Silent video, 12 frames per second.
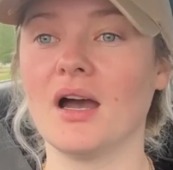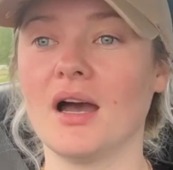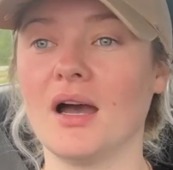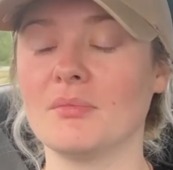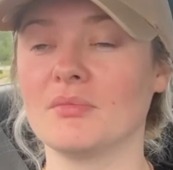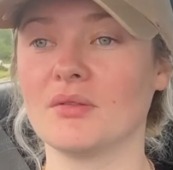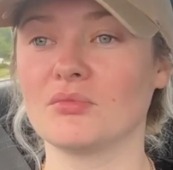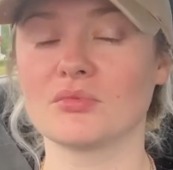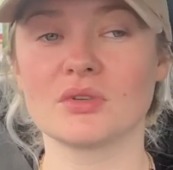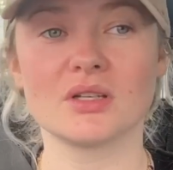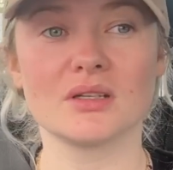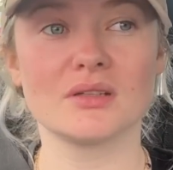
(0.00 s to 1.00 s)
I'm
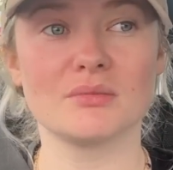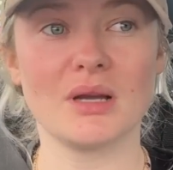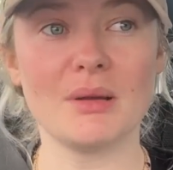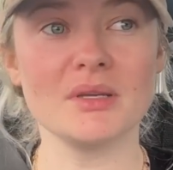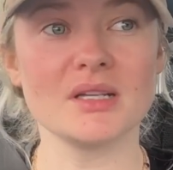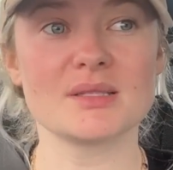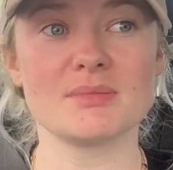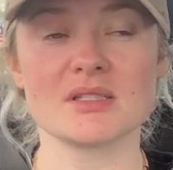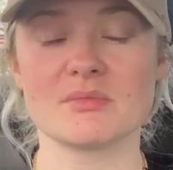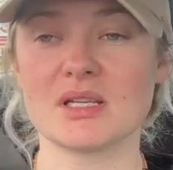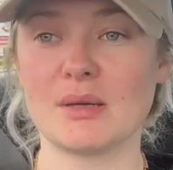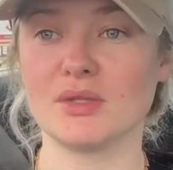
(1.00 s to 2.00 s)
probably gonna spend
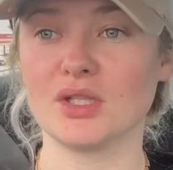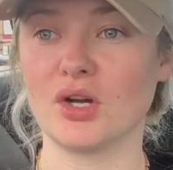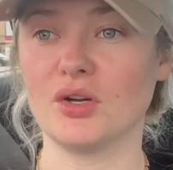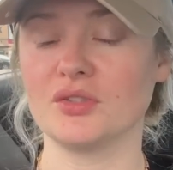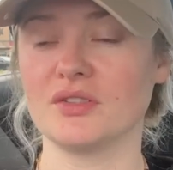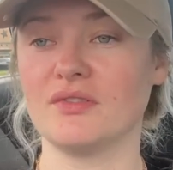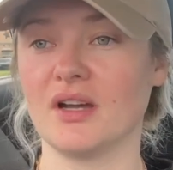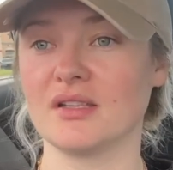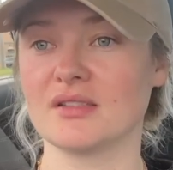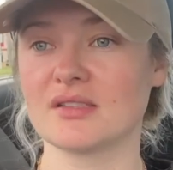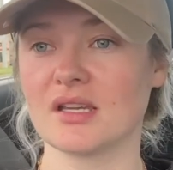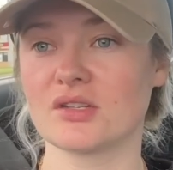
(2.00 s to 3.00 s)
some time in the Aldi
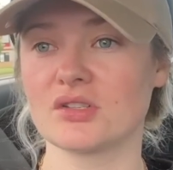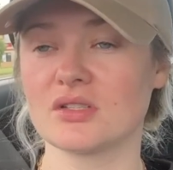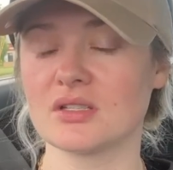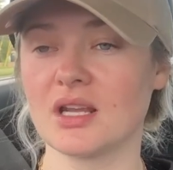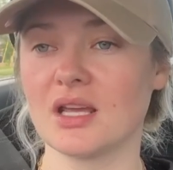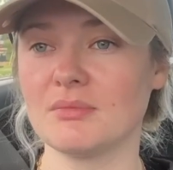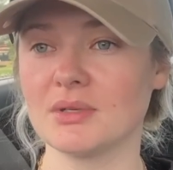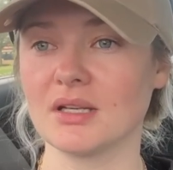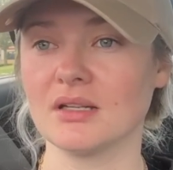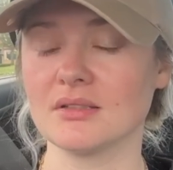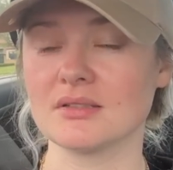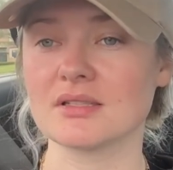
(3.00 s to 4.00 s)
find section today
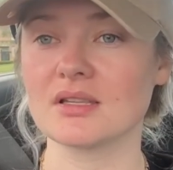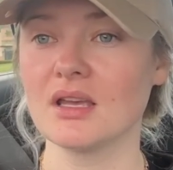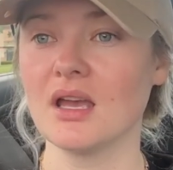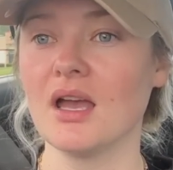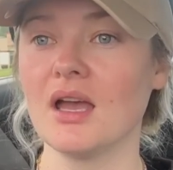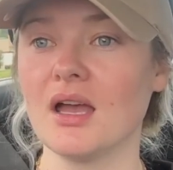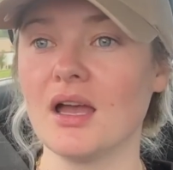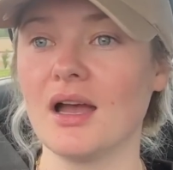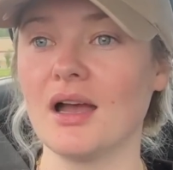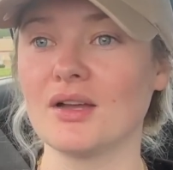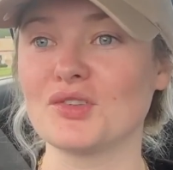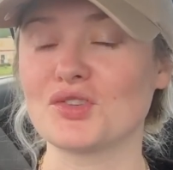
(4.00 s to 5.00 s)
because
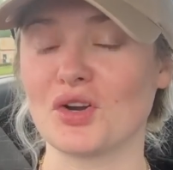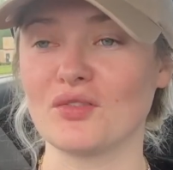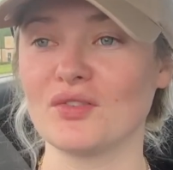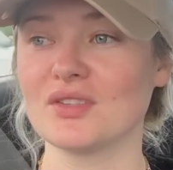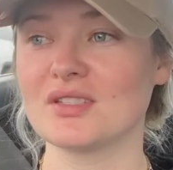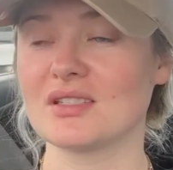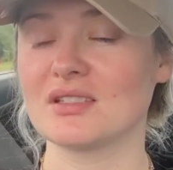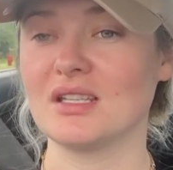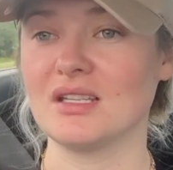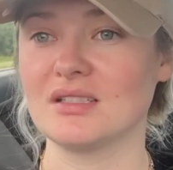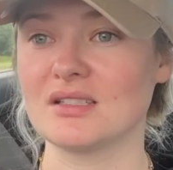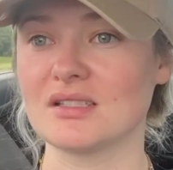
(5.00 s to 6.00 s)
Jarvis
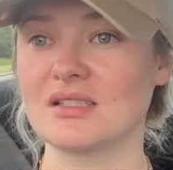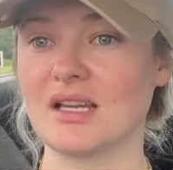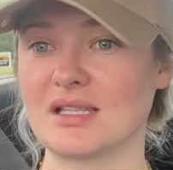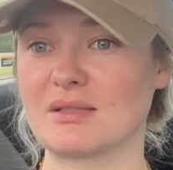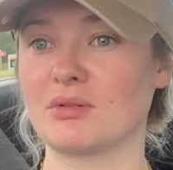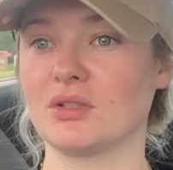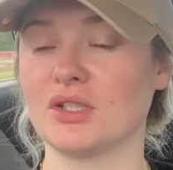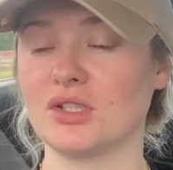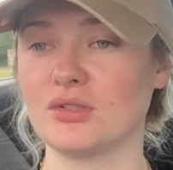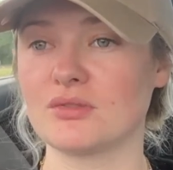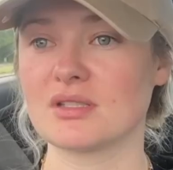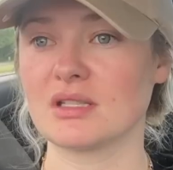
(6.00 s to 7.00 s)
needs desperately
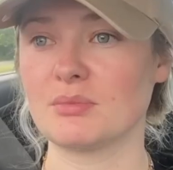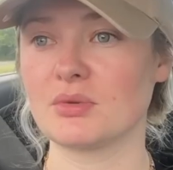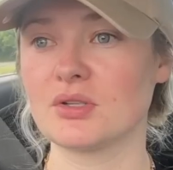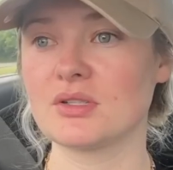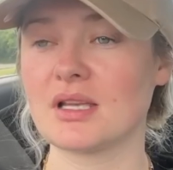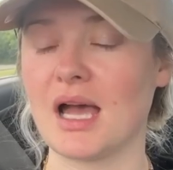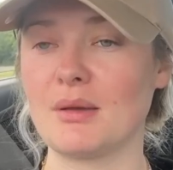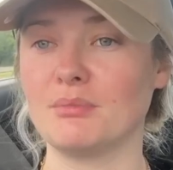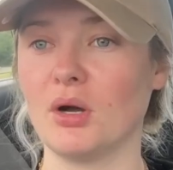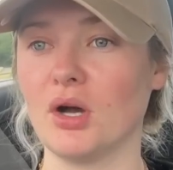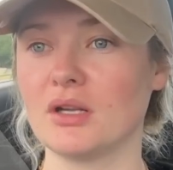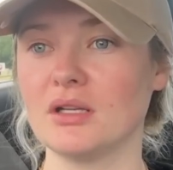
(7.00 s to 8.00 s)
new slippers. I
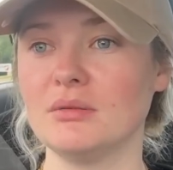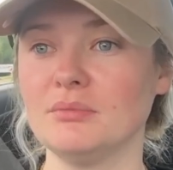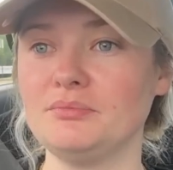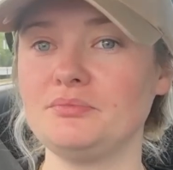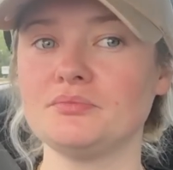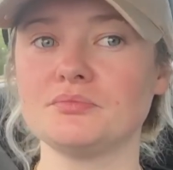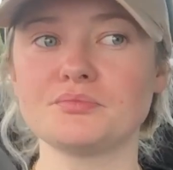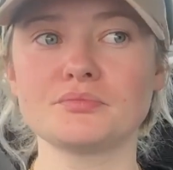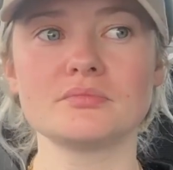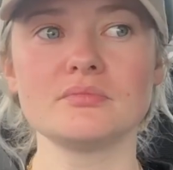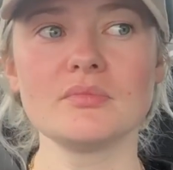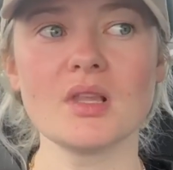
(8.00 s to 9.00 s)
bought
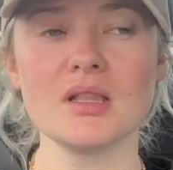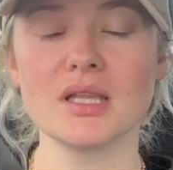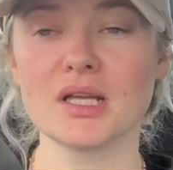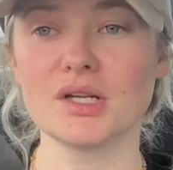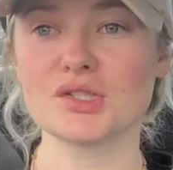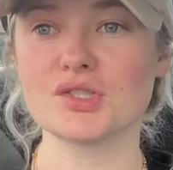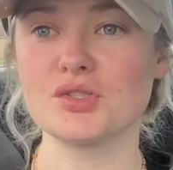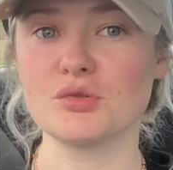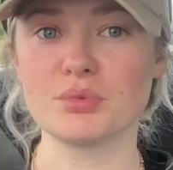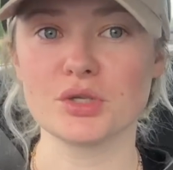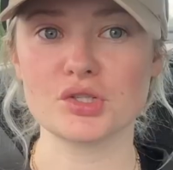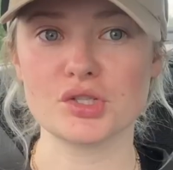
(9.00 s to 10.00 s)
him like a
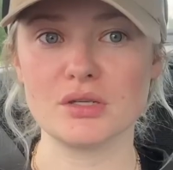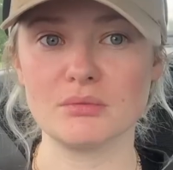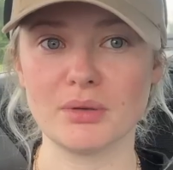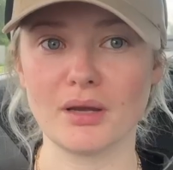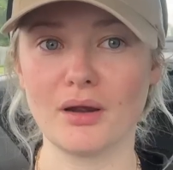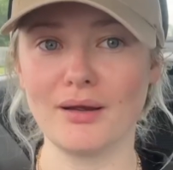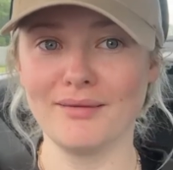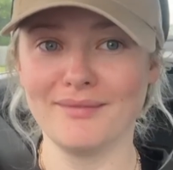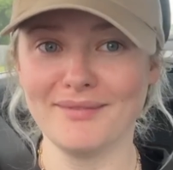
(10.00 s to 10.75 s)
super cheap pair.